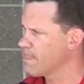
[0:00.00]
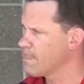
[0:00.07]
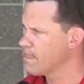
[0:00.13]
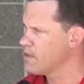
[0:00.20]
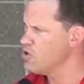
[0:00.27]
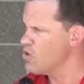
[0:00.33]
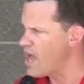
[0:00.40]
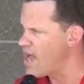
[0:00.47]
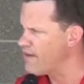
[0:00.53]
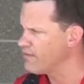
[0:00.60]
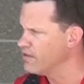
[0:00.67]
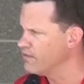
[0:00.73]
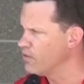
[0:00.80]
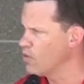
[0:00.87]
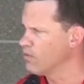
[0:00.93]
You have
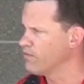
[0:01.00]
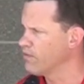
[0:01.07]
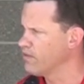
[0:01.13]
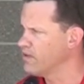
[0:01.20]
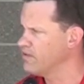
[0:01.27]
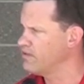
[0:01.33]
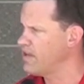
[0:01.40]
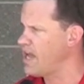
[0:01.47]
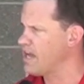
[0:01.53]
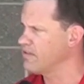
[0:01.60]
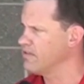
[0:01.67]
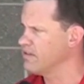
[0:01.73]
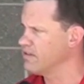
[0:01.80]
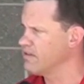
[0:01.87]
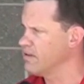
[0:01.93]
to vote for this tax
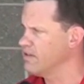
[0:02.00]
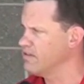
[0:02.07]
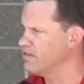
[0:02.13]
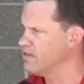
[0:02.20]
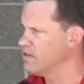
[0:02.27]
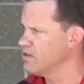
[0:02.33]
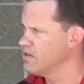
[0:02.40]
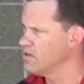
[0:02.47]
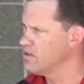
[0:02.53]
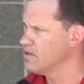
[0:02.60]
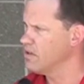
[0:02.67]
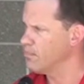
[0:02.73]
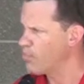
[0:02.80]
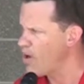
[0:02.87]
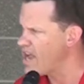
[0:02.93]
increase.
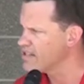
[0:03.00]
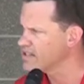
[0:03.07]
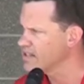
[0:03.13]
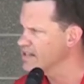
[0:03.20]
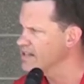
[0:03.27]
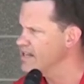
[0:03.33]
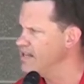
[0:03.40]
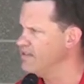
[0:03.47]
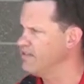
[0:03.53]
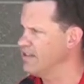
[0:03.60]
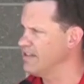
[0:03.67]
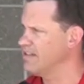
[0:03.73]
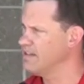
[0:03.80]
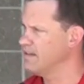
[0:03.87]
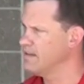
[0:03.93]
Nebraska needs
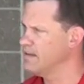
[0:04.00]
it.